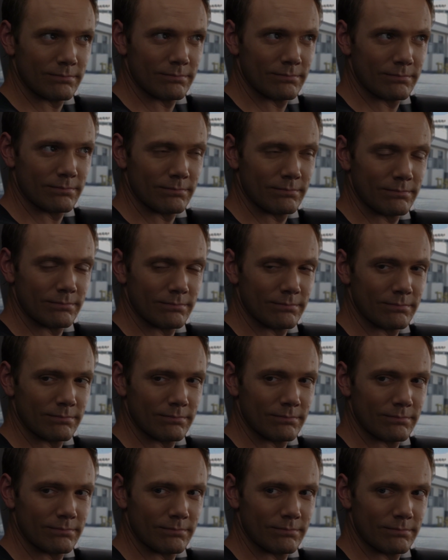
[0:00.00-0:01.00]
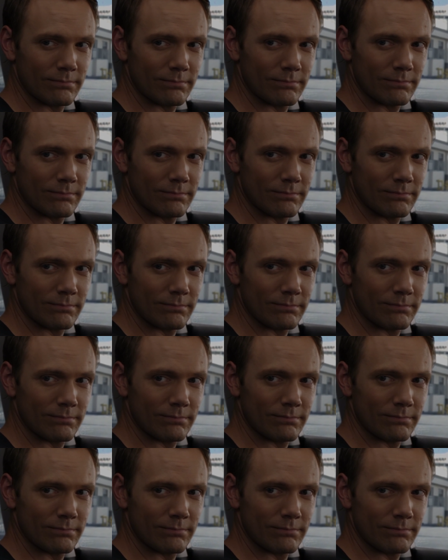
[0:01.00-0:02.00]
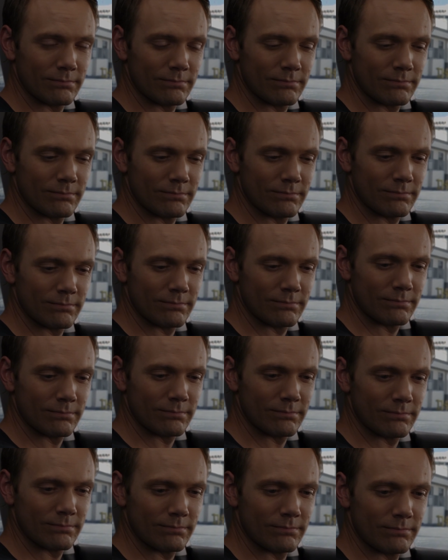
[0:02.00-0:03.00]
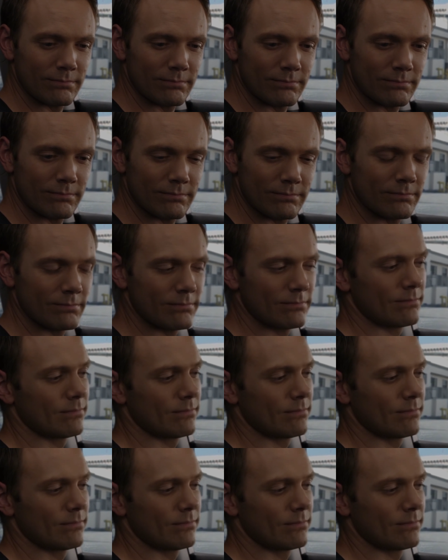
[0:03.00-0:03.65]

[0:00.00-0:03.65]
No words are spoken by the person on screen.